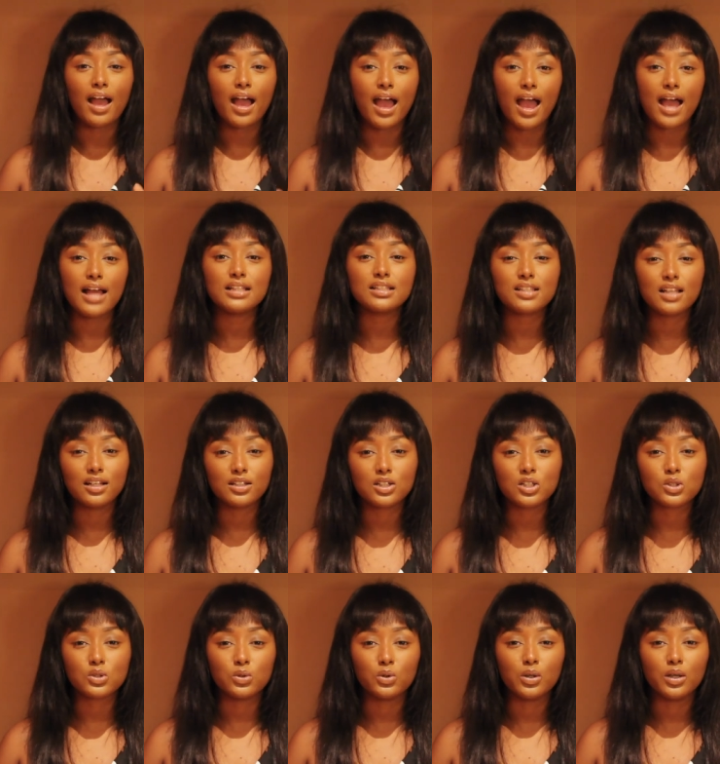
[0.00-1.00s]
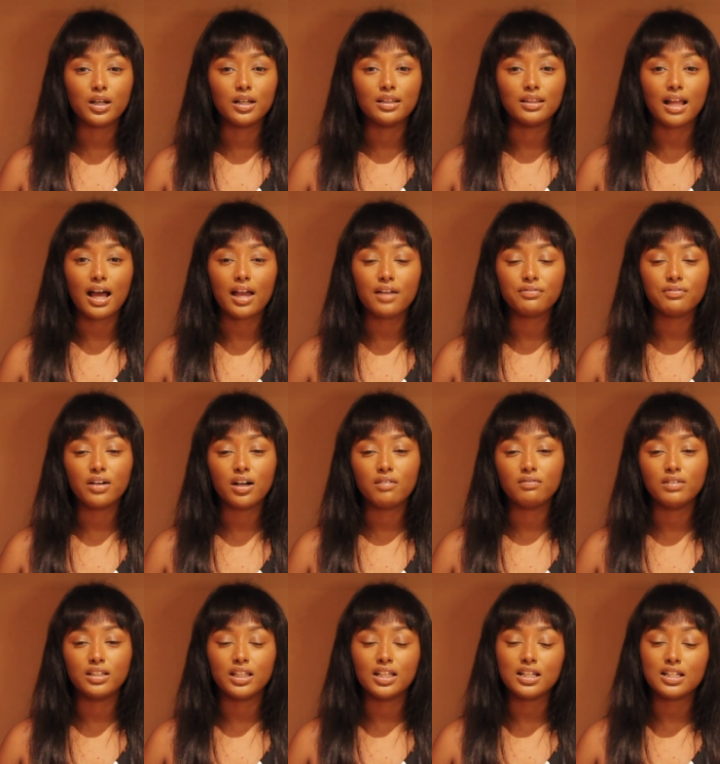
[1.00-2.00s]
at underscore life
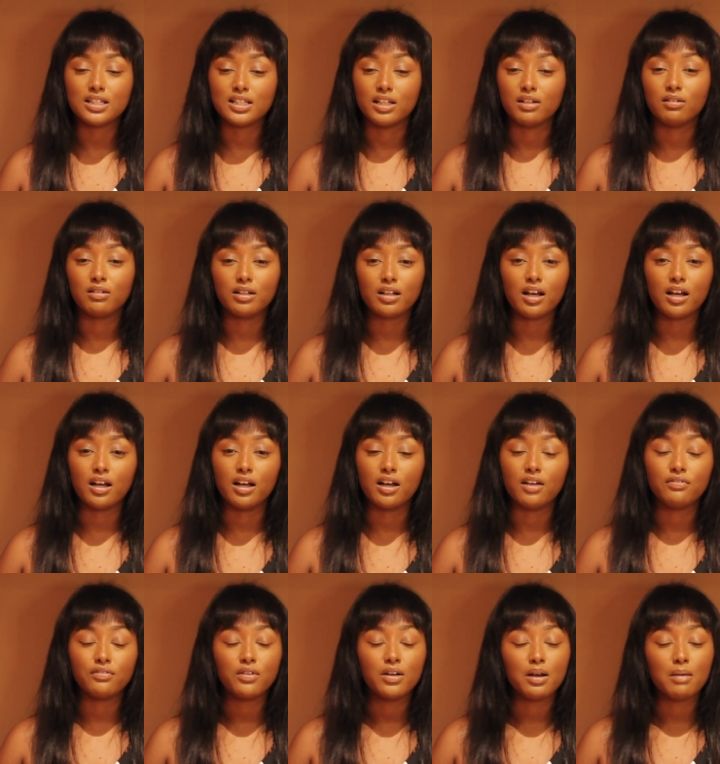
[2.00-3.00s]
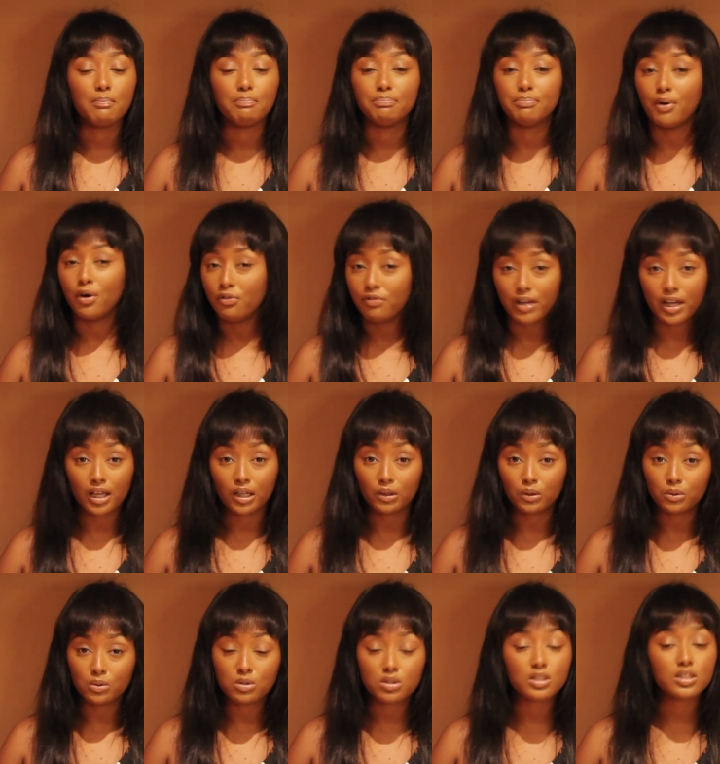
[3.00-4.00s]
of D, zero the of, both
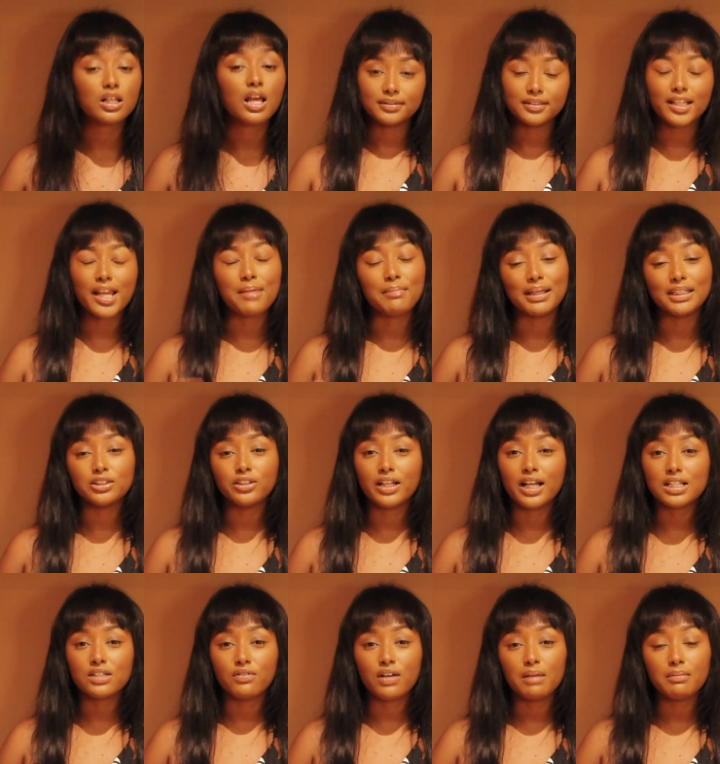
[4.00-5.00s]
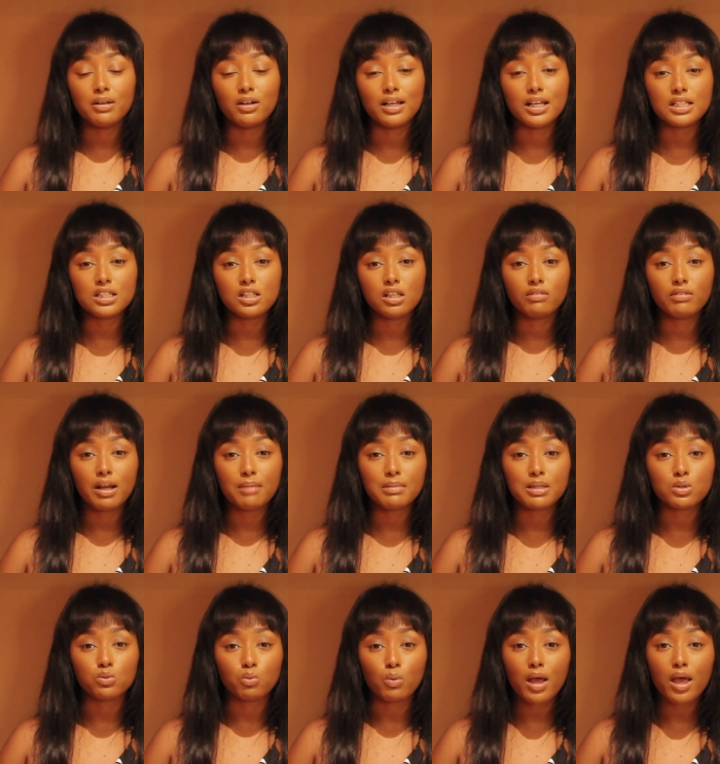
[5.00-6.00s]
handles. So yeah, make sure you guys follow me on Instagram
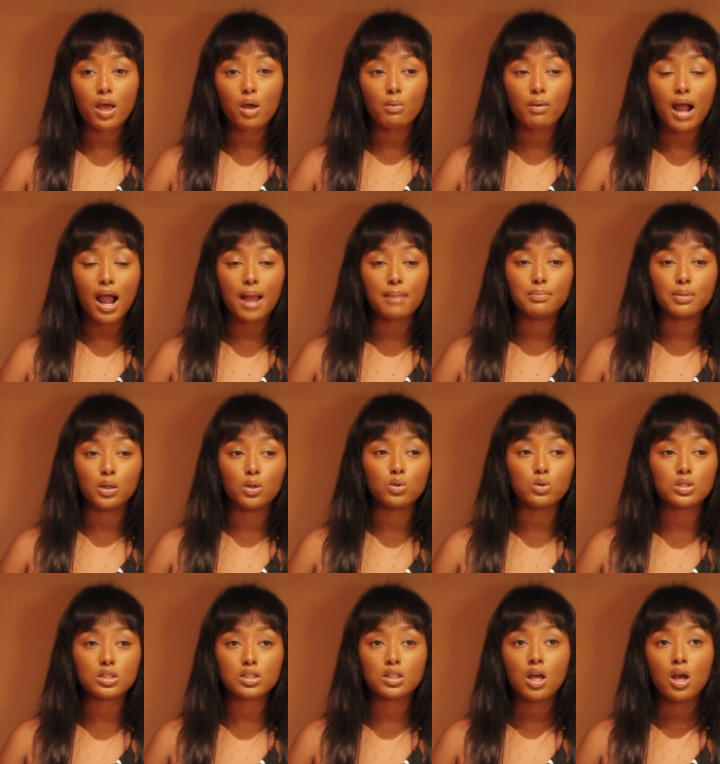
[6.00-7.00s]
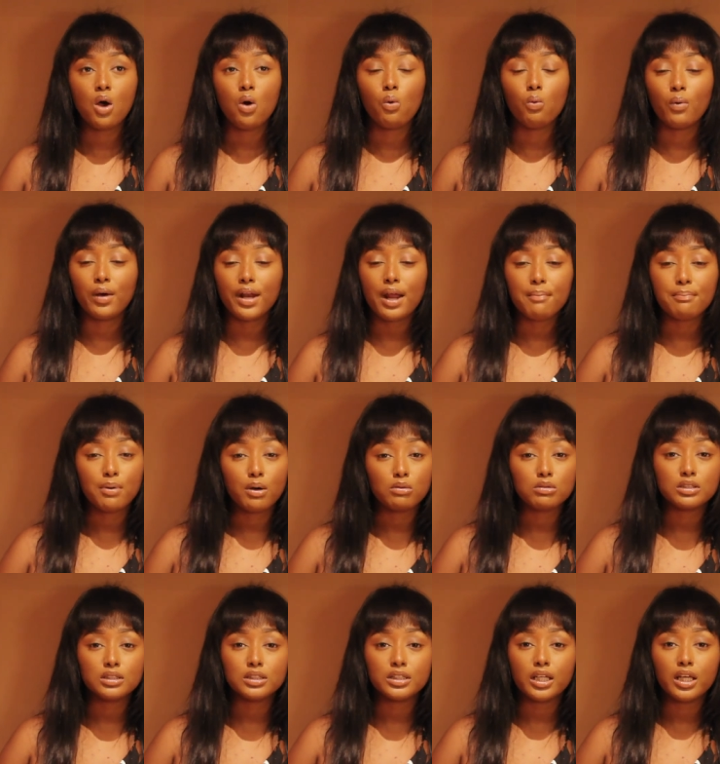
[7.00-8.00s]
as well where I post when I'm
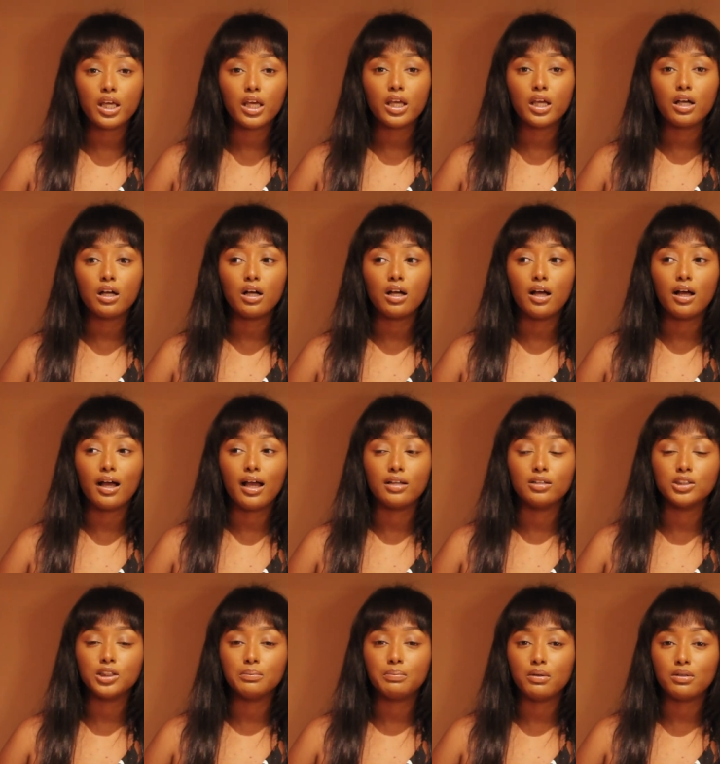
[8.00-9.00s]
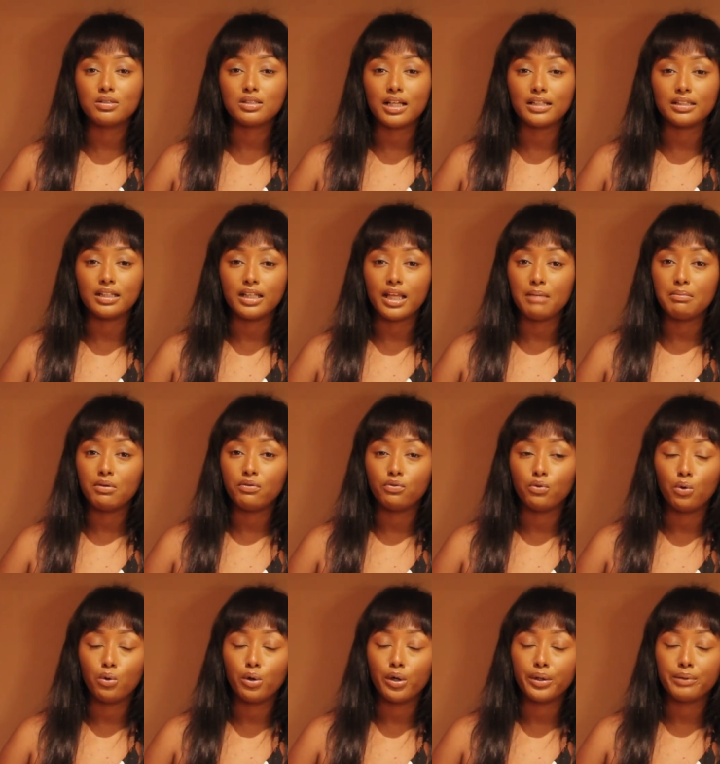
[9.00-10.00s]
posting, uh, I usually post like the day
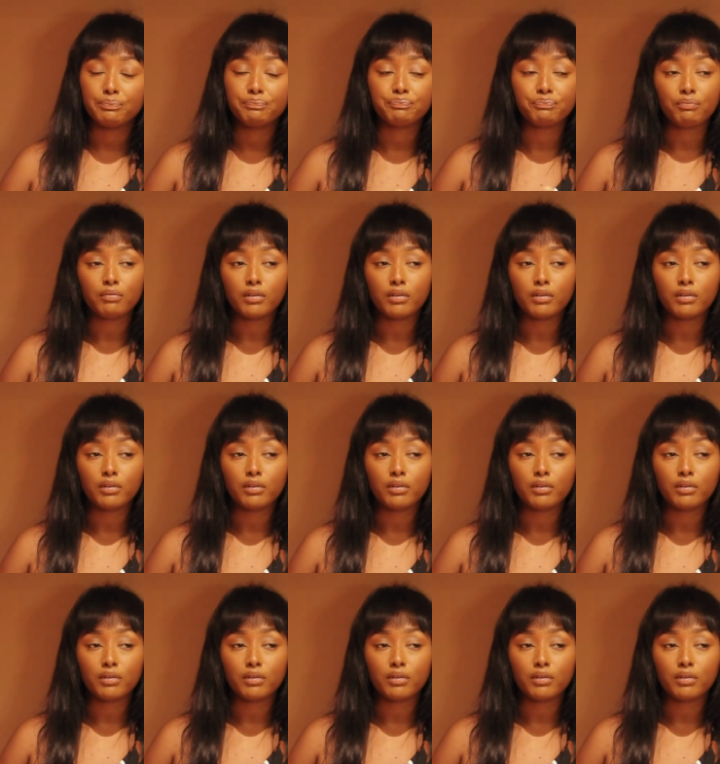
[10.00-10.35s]
before.